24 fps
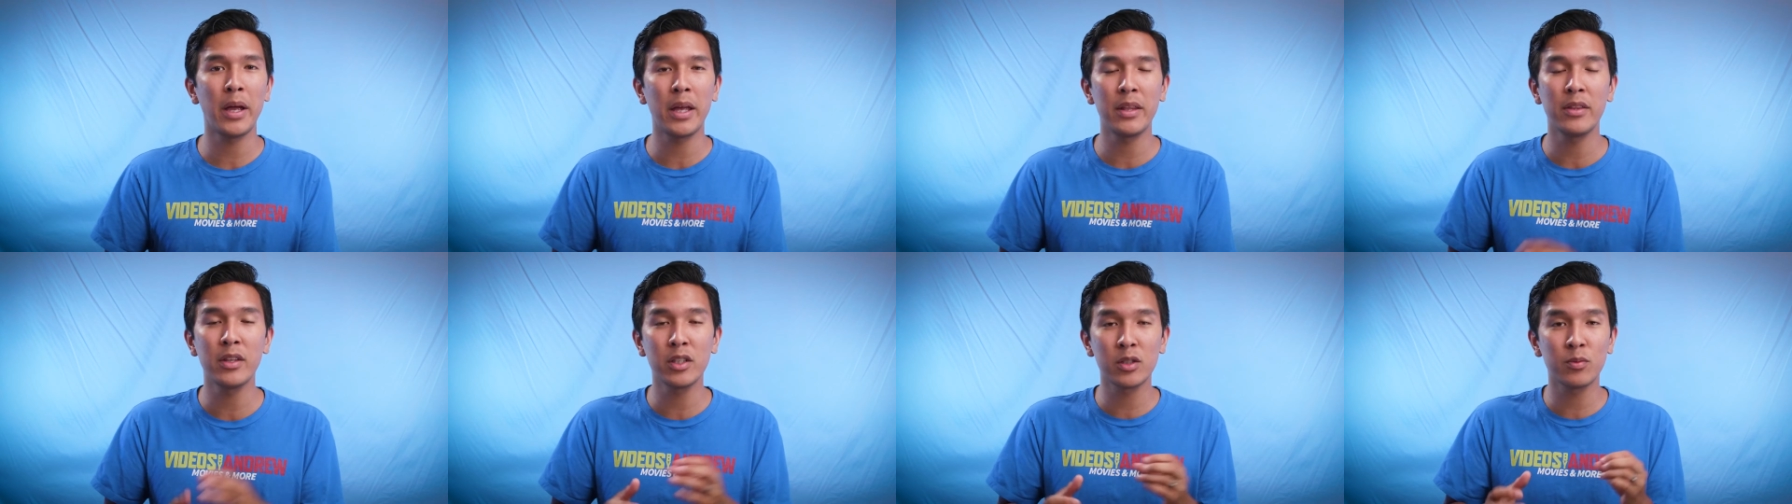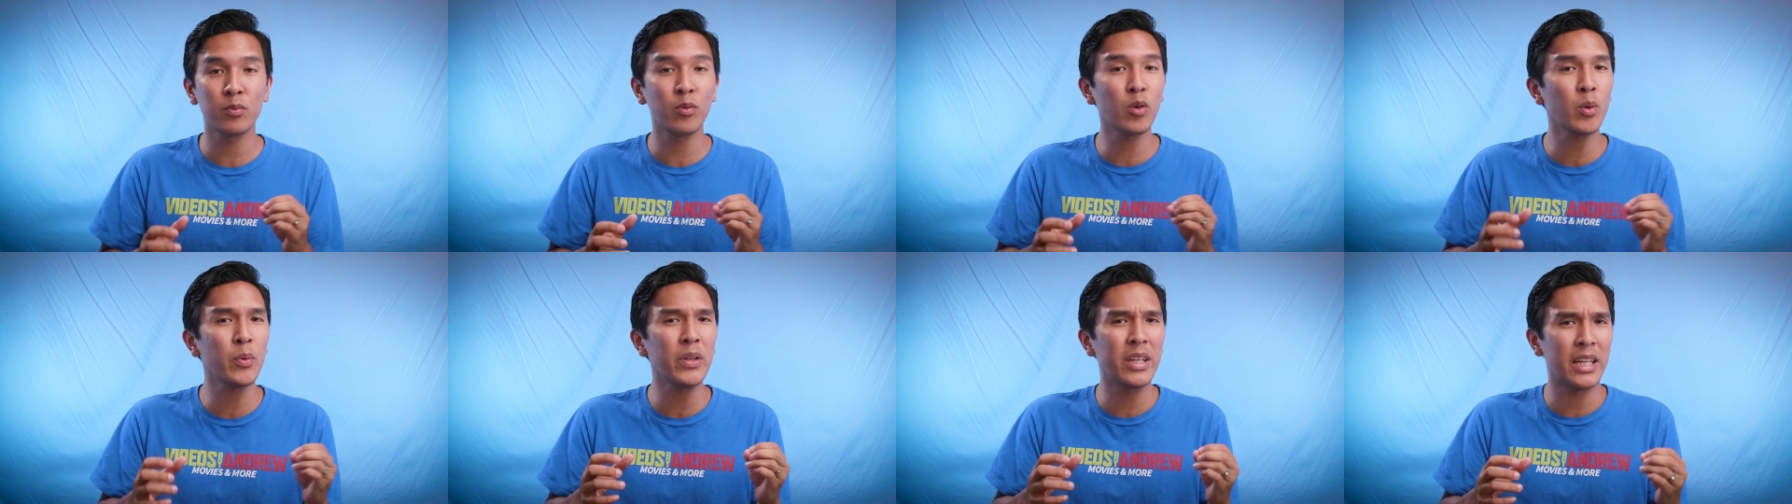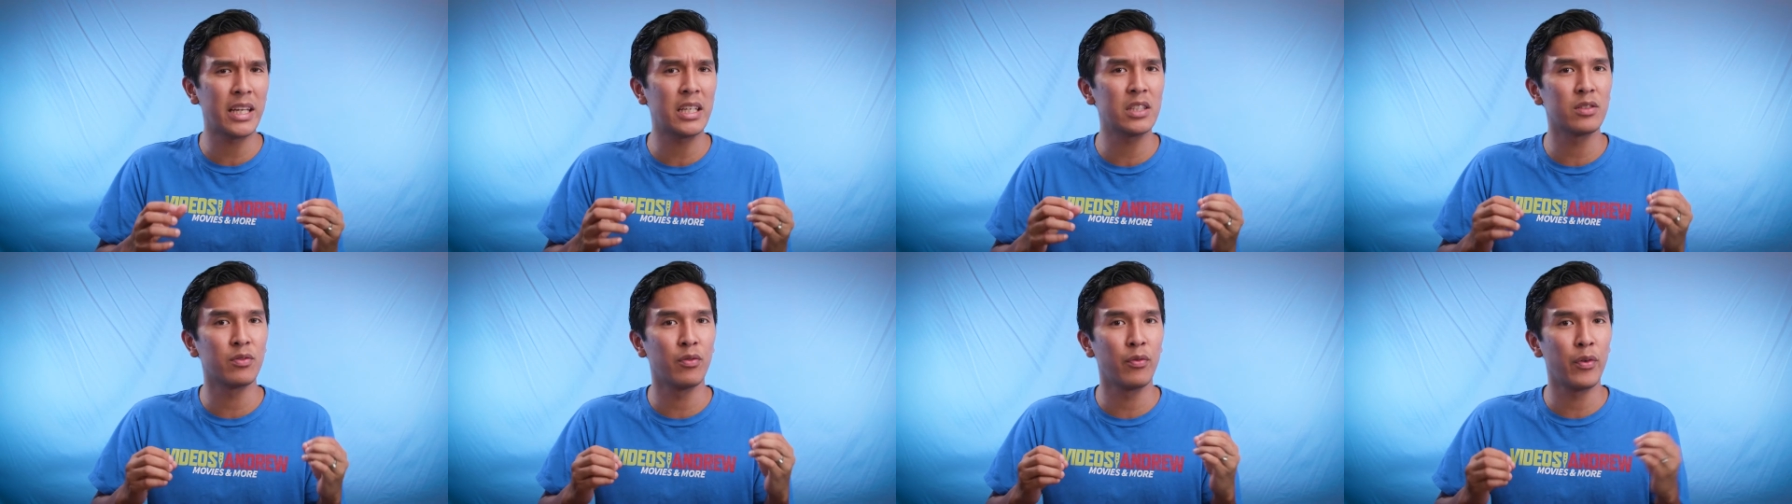and this
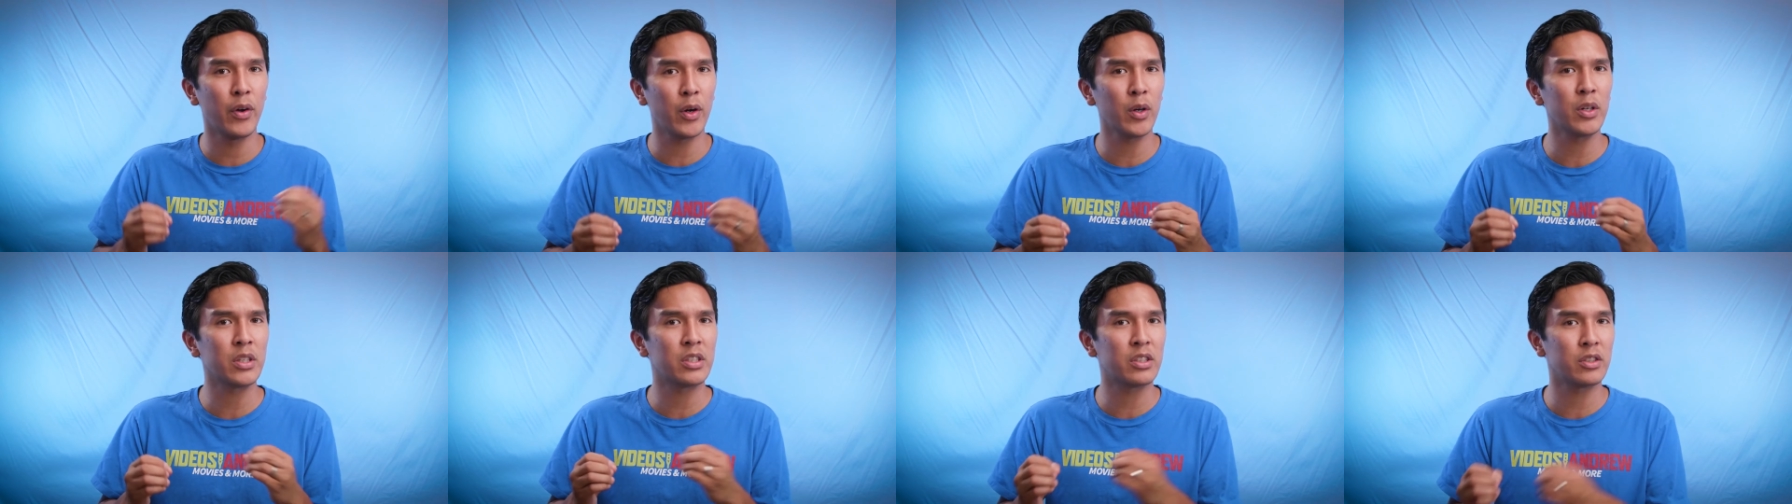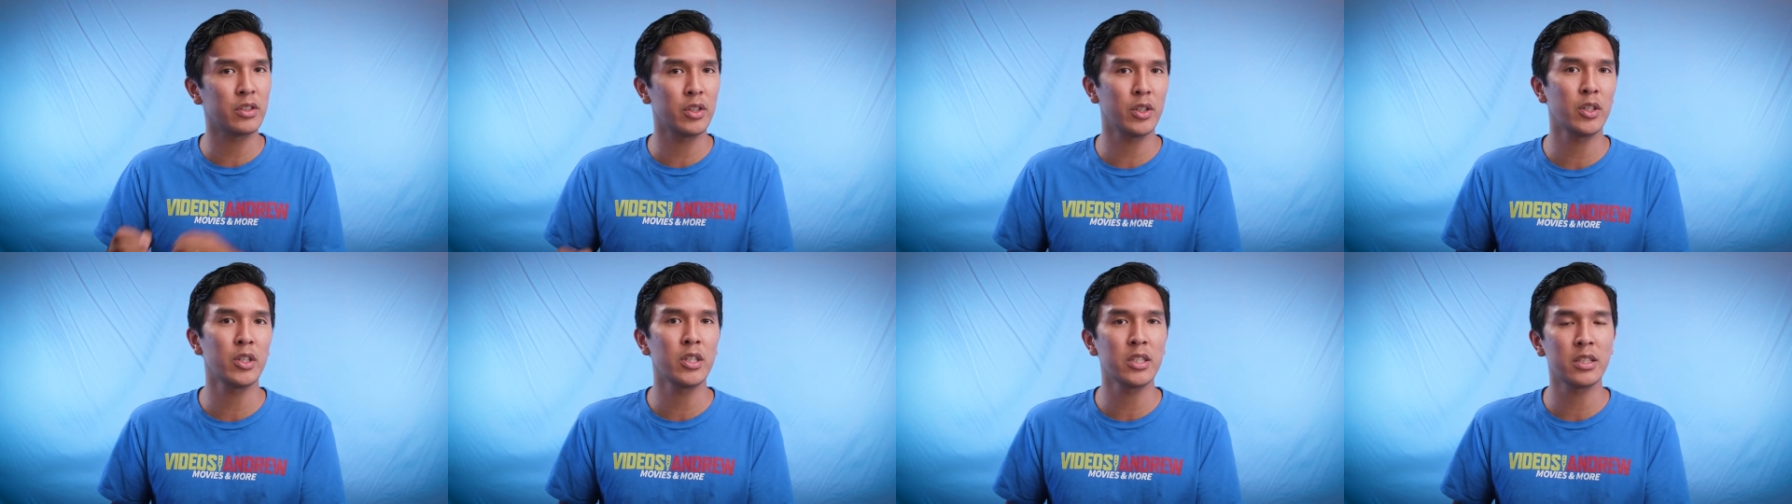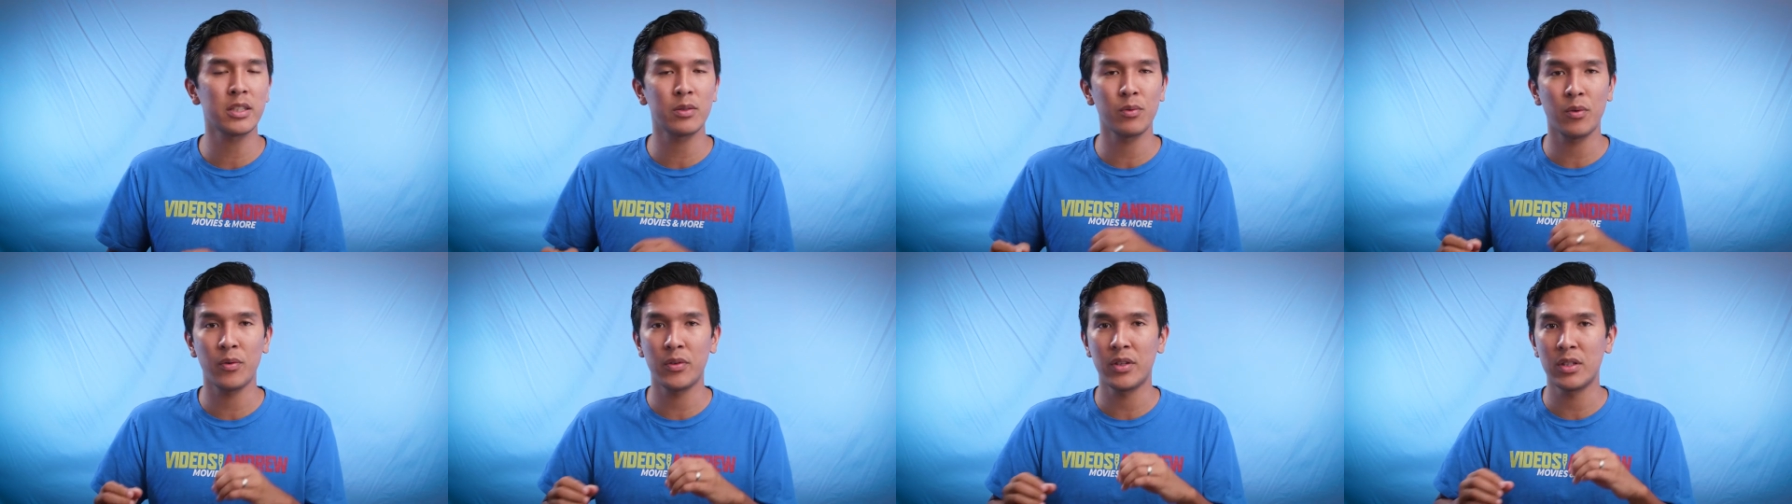movie is very
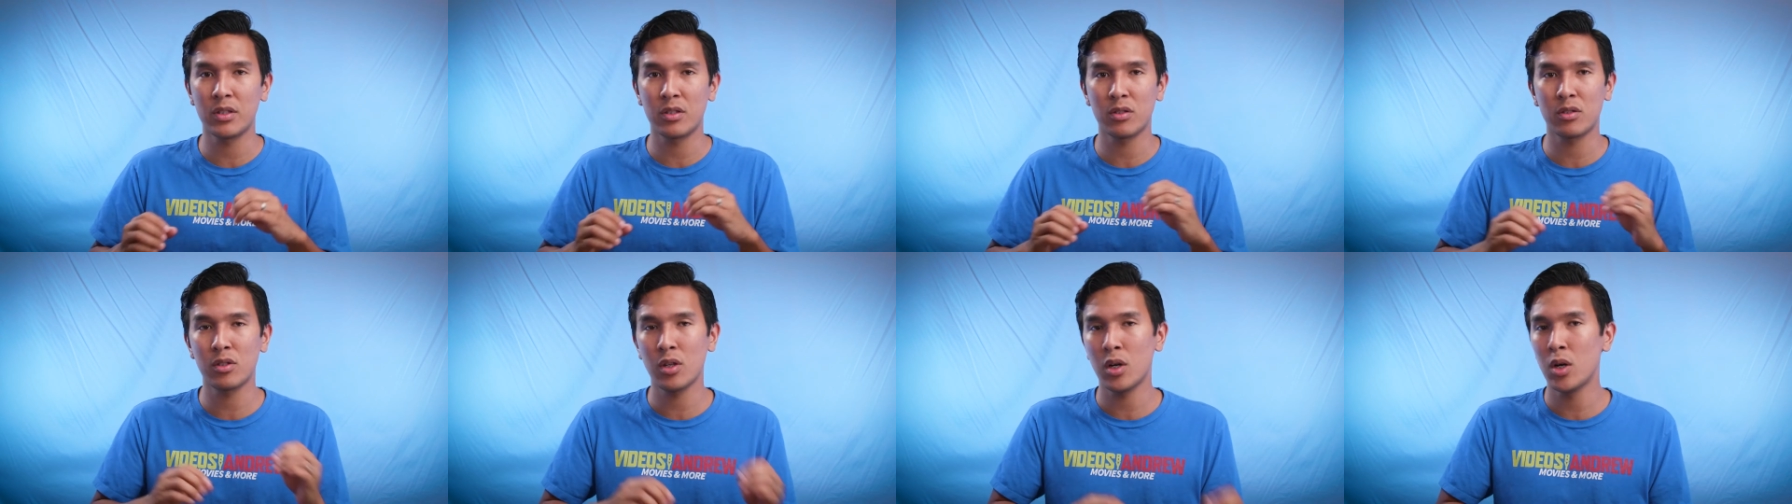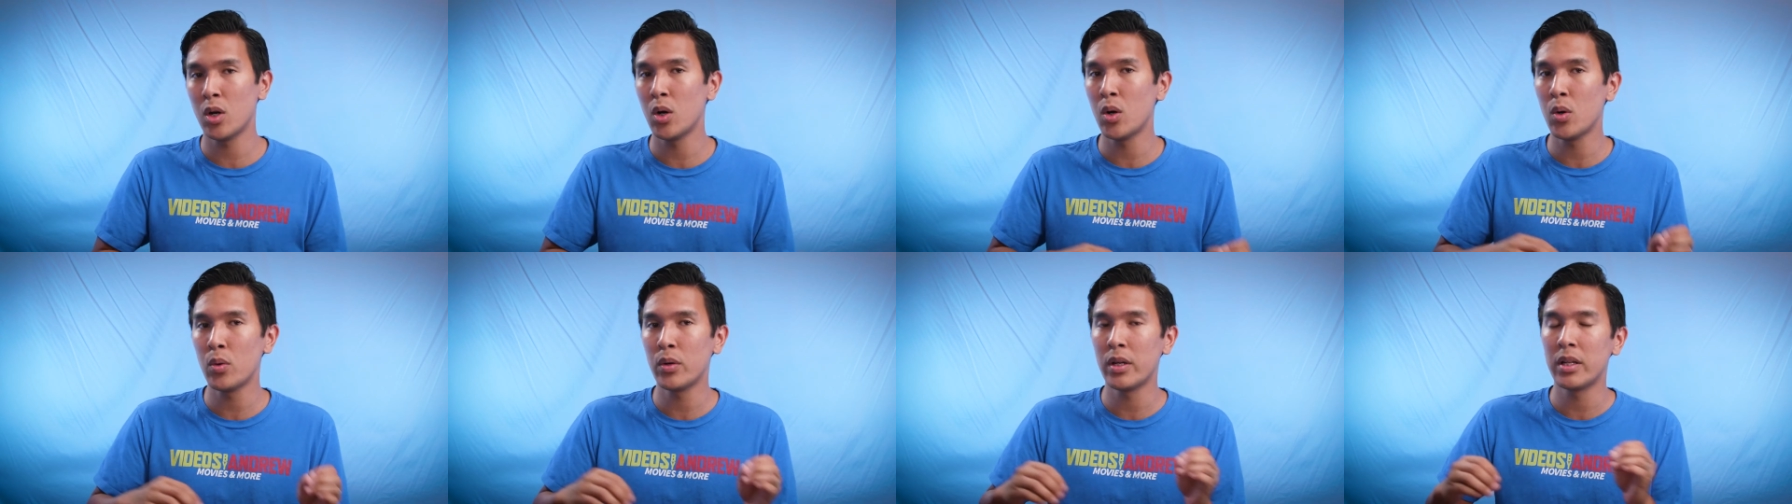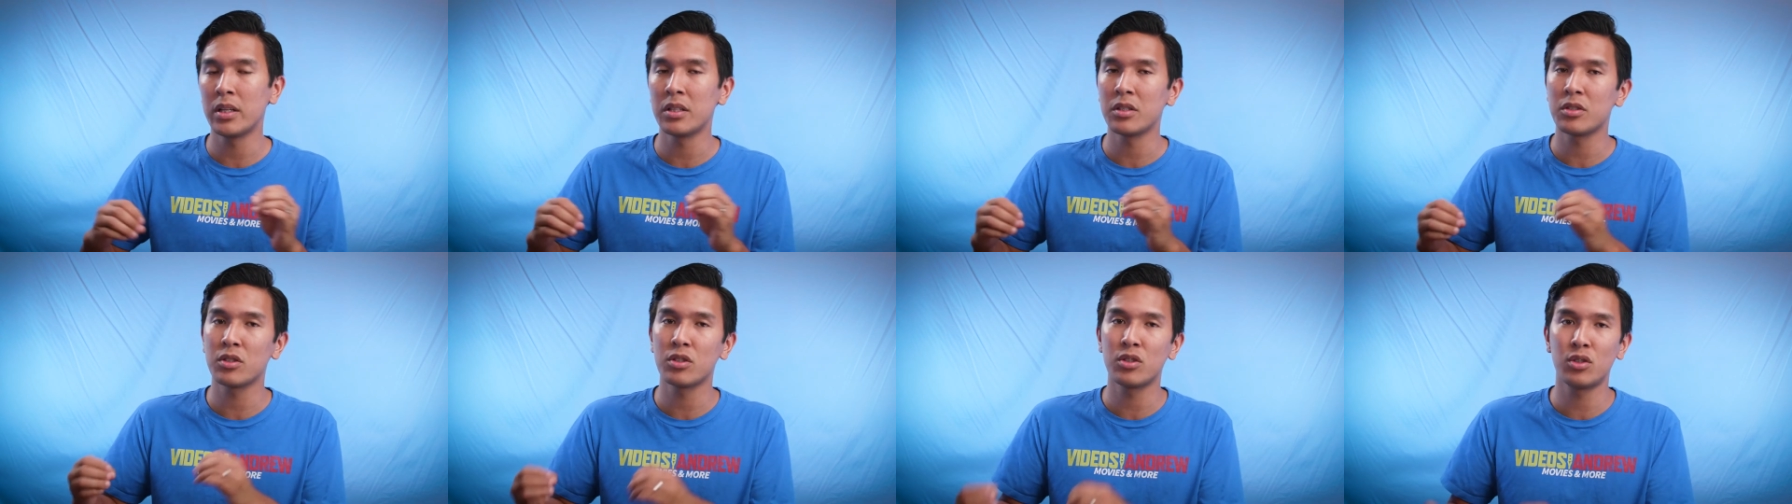serious with its tone
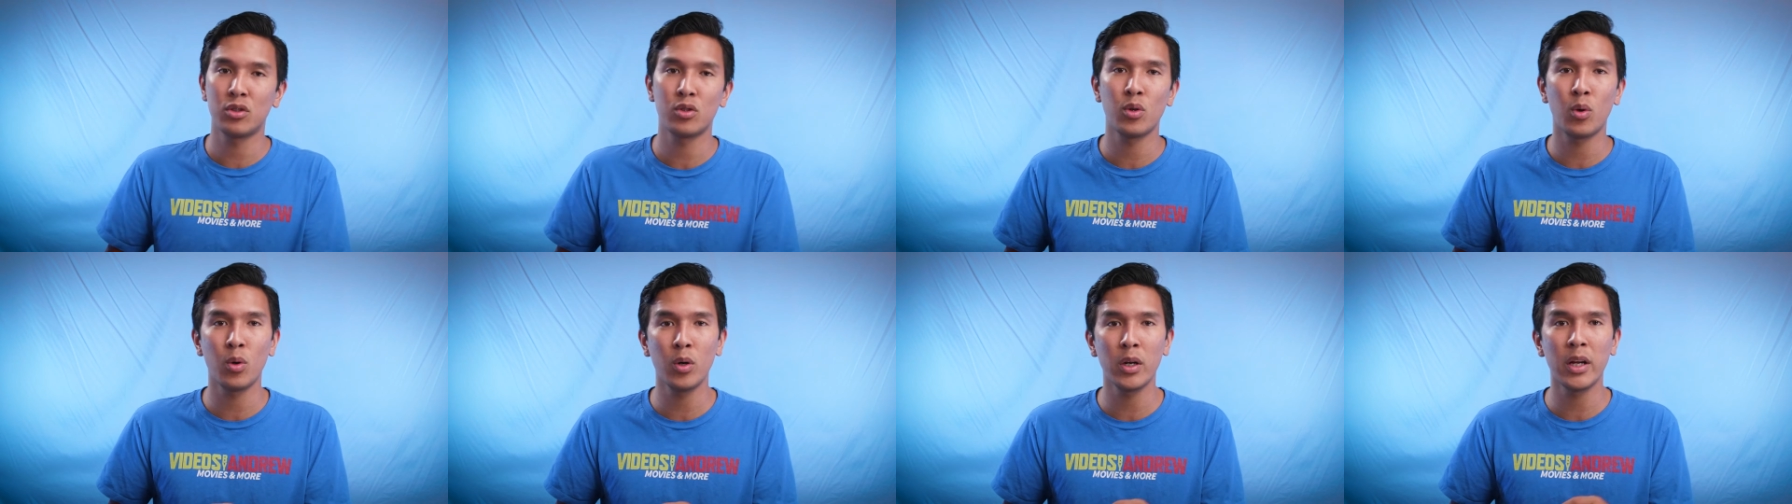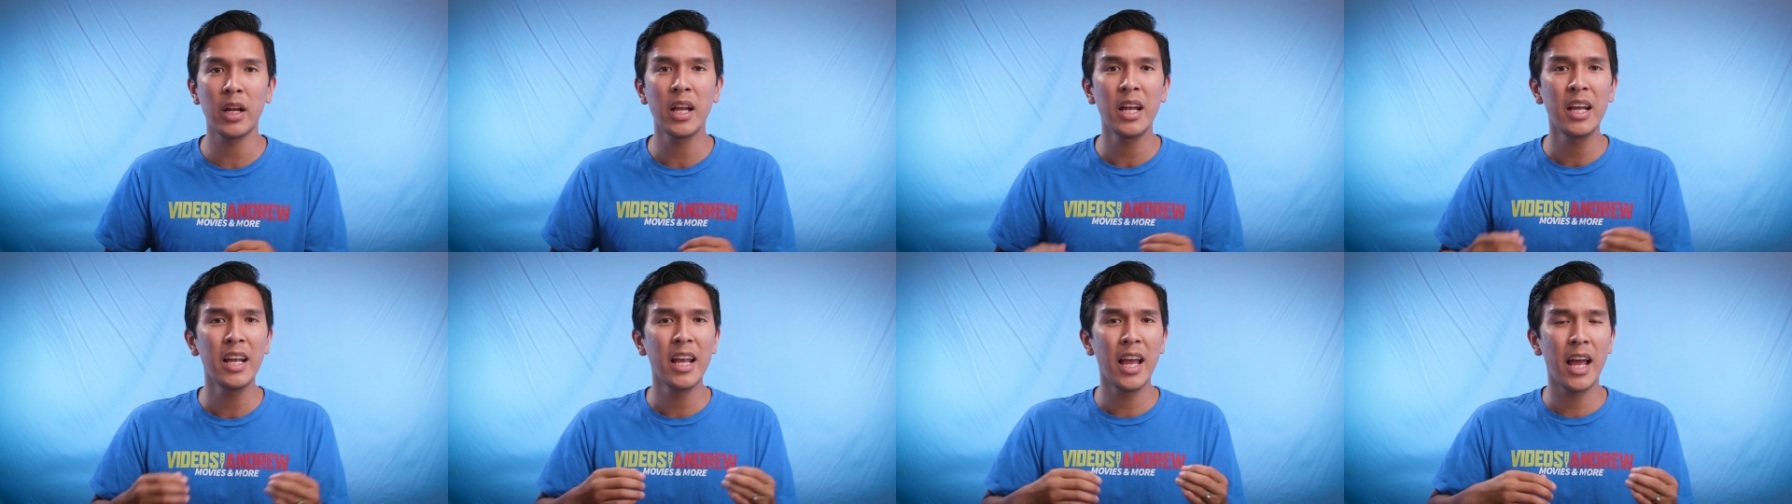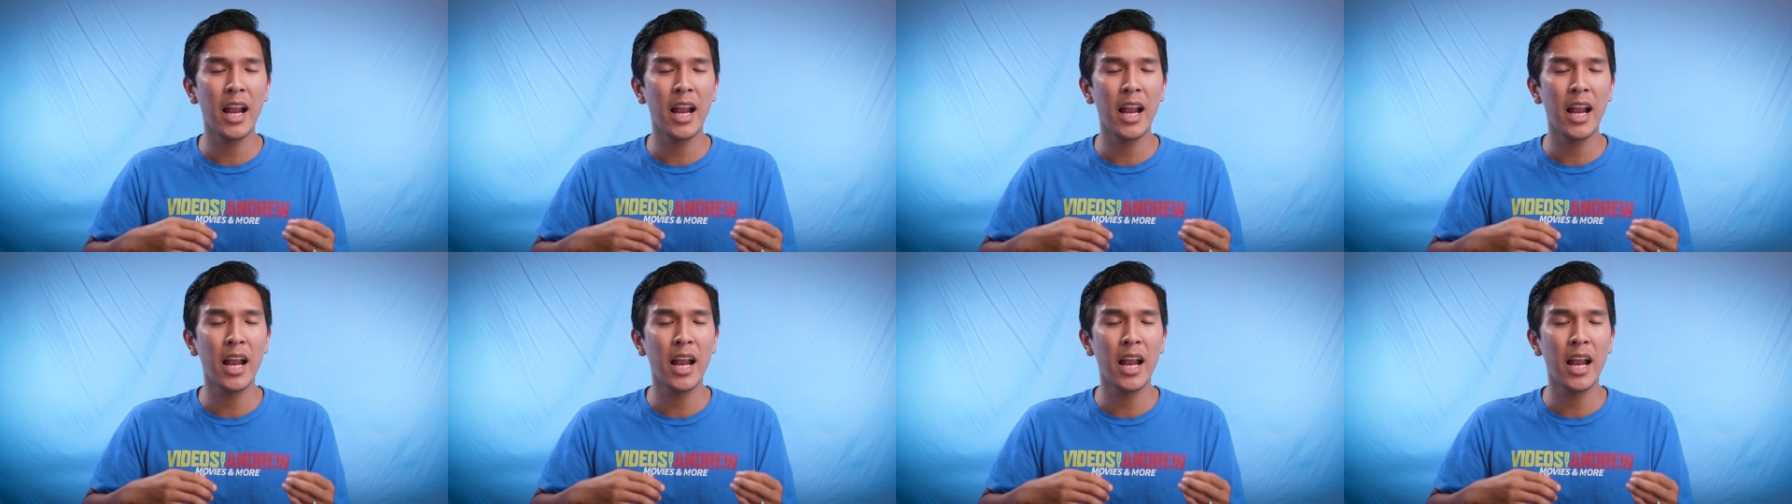and its story,